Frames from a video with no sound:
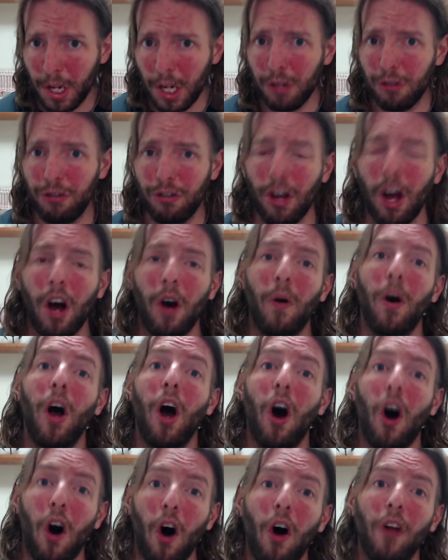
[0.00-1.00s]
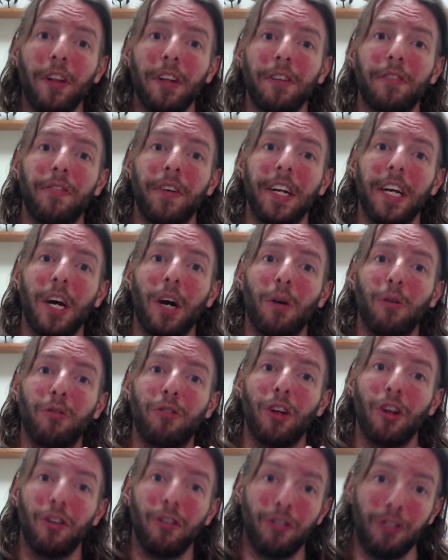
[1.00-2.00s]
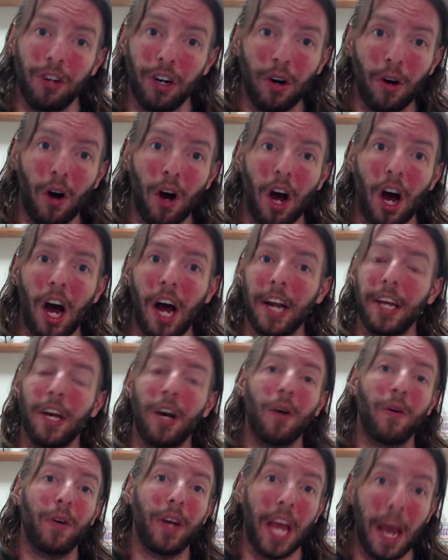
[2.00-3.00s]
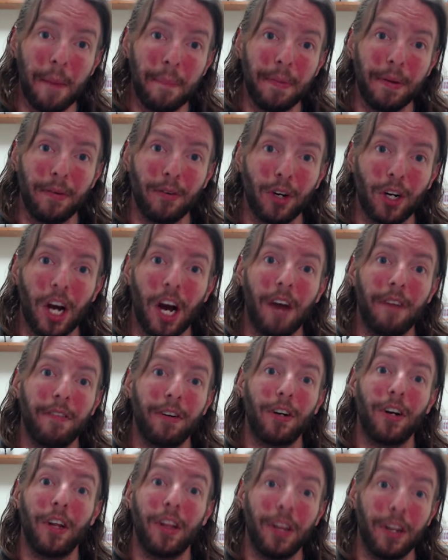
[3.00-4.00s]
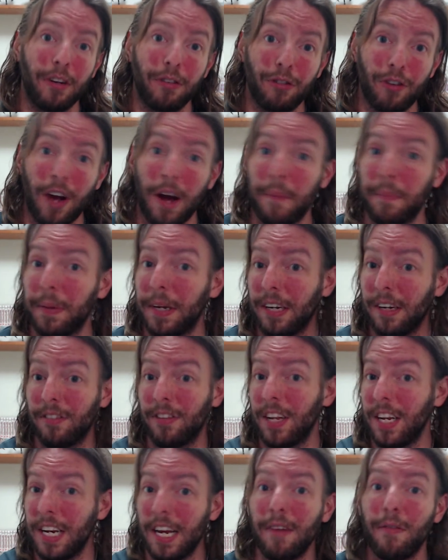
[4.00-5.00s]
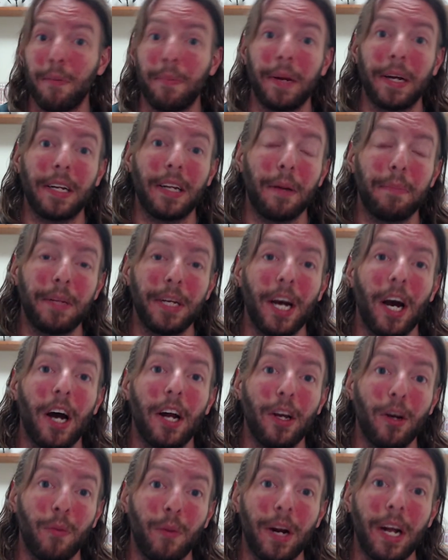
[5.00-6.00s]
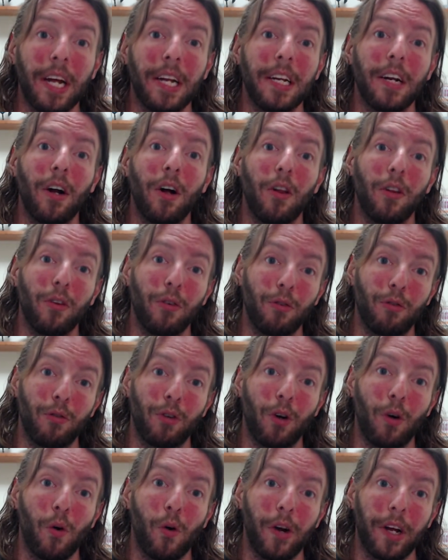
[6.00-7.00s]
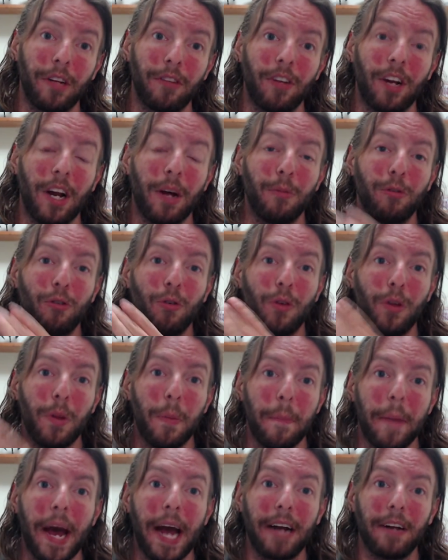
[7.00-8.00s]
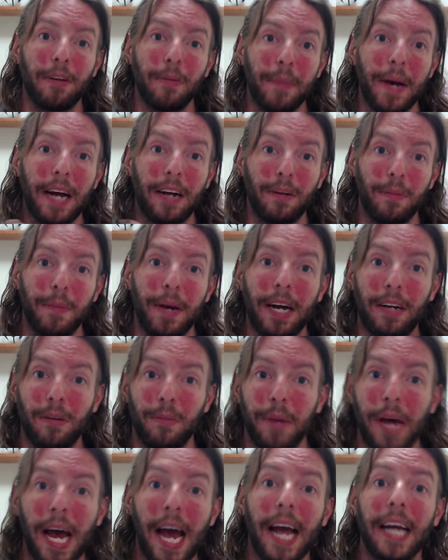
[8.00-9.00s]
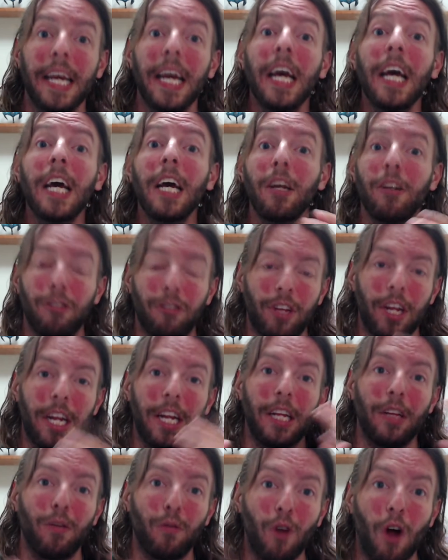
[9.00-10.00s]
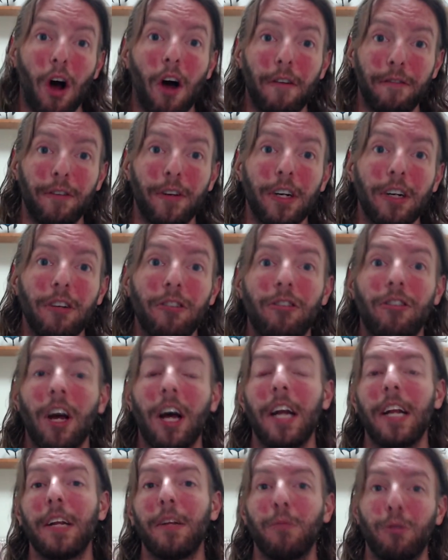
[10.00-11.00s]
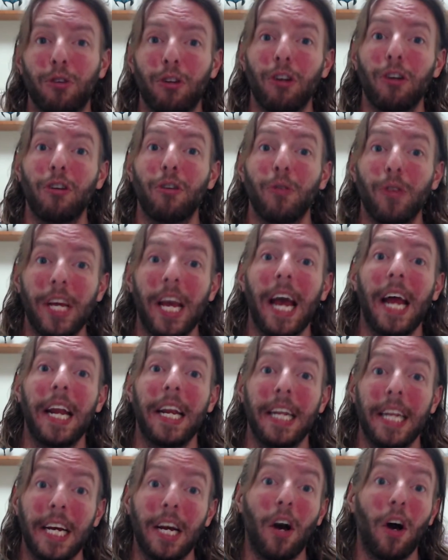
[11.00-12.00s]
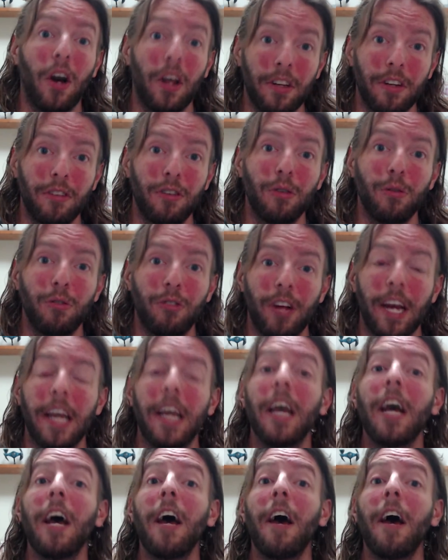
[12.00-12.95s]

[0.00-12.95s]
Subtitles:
So, all these videos, zero audio, can't be recovered. They're scrapped because it never picked up the audio when I did all those recordings, and I was doing them back to back to back to back, just getting the raw footage done, and was going to do the editing on the Tuesday.